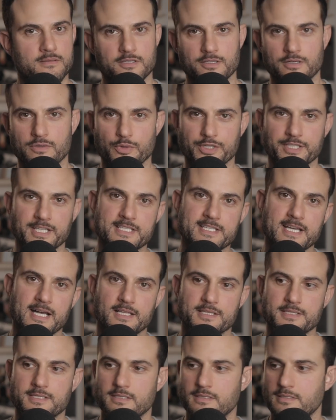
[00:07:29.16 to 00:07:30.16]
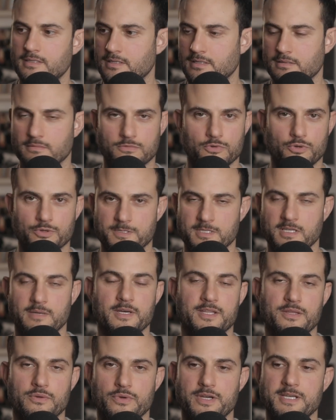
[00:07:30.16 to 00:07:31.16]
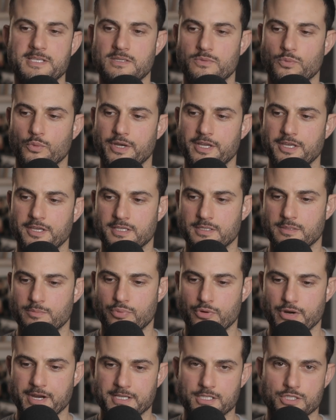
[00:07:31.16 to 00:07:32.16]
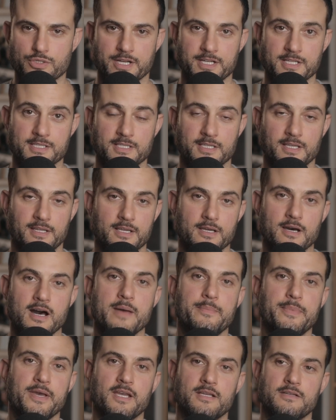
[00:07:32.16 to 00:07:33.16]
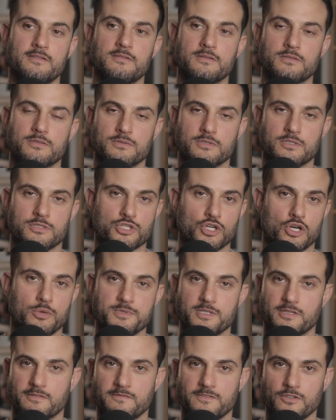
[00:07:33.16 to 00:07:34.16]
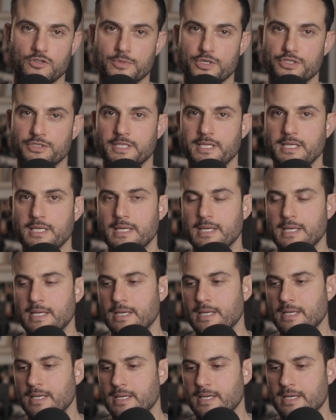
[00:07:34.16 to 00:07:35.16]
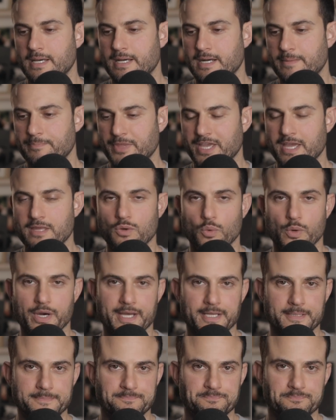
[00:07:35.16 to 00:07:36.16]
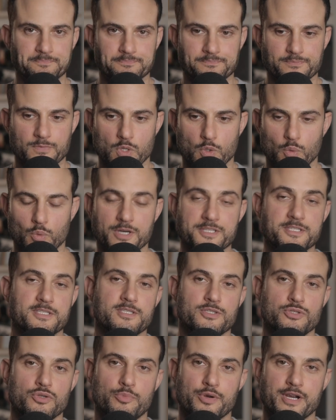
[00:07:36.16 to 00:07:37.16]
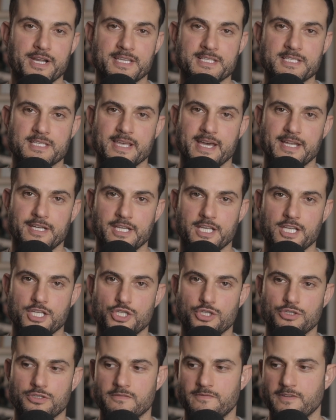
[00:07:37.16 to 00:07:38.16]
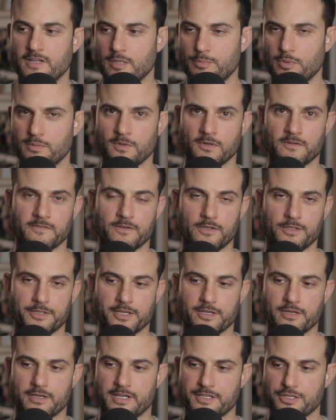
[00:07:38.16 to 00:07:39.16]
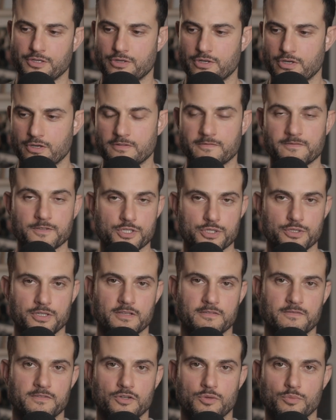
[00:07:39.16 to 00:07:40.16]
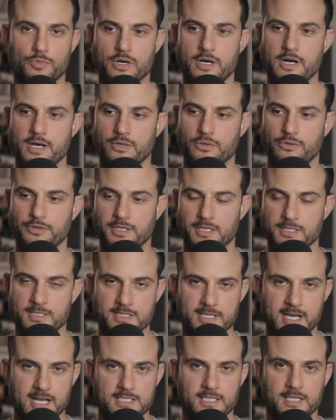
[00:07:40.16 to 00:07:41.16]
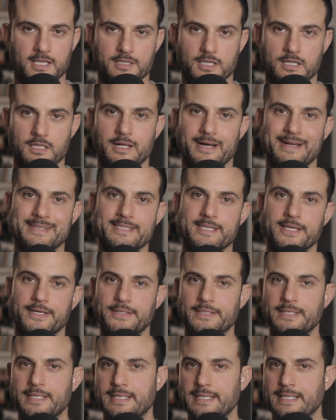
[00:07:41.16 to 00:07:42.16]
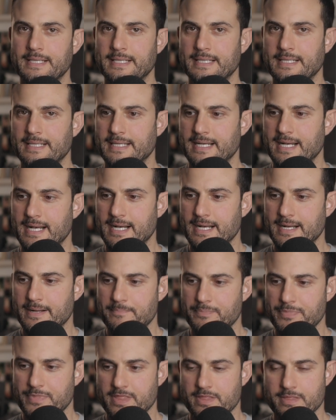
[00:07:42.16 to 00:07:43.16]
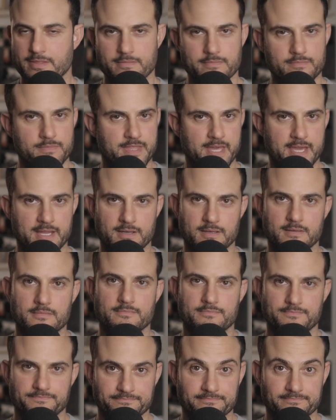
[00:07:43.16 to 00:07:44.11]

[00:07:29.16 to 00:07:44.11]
you know, really talented and or some other reason where you can break straight into getting high paid jobs on film only. Um, either way, once you break into that niche, you develop a portfolio and you're known for shooting film work, or you can start to get the clientele, uh, then